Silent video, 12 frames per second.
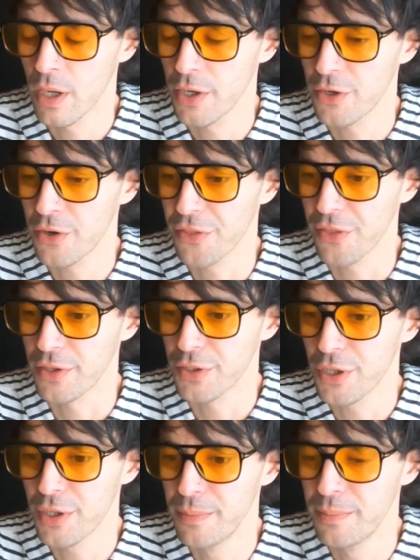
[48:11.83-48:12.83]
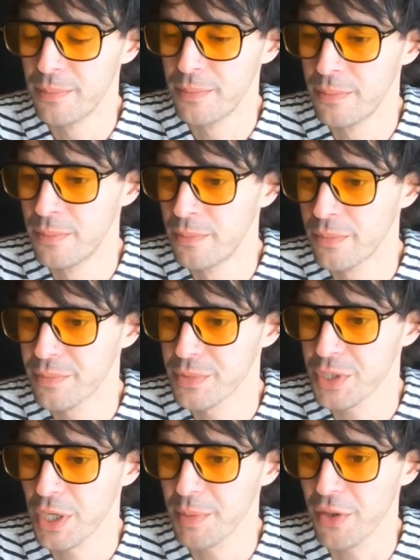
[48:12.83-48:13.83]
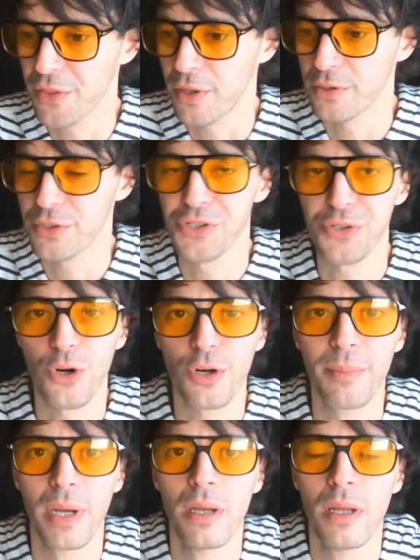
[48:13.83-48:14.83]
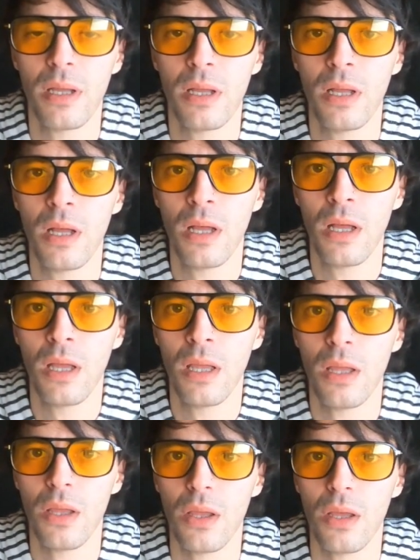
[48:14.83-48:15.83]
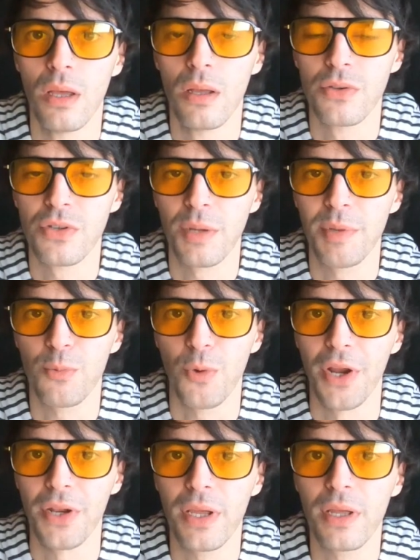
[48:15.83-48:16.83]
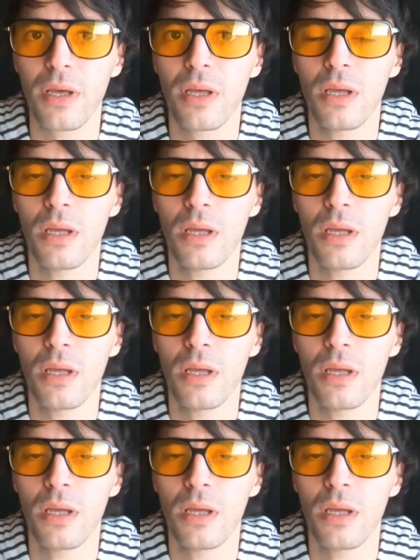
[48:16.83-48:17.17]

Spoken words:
It's gonna be a thunderstorm. It's gonna be raining.